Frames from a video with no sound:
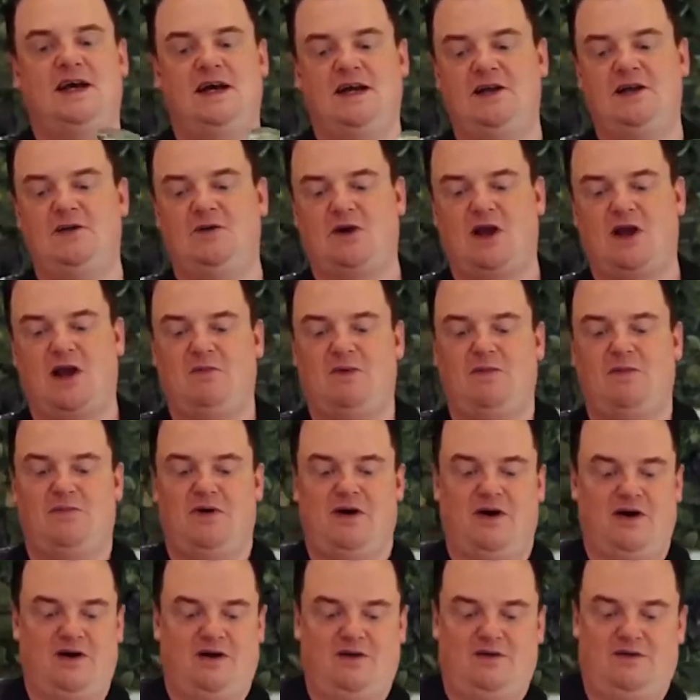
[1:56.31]
and it will come
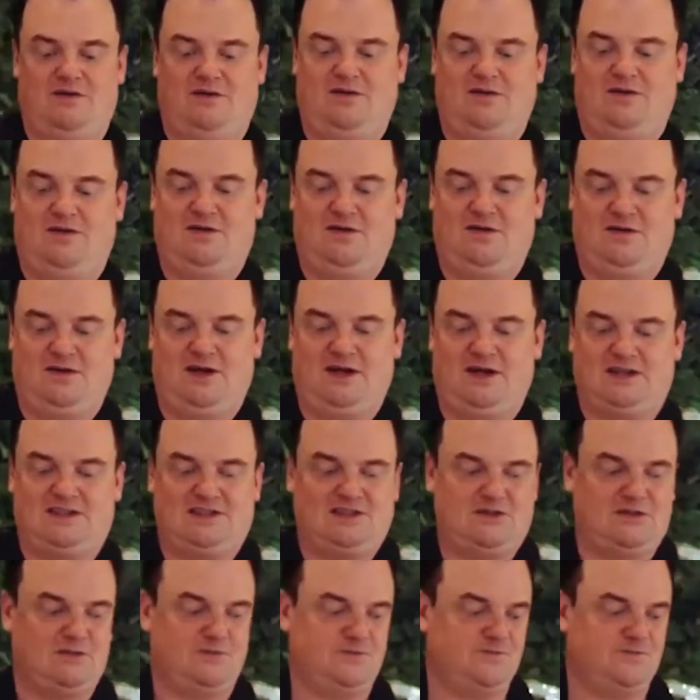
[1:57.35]
apart, like so.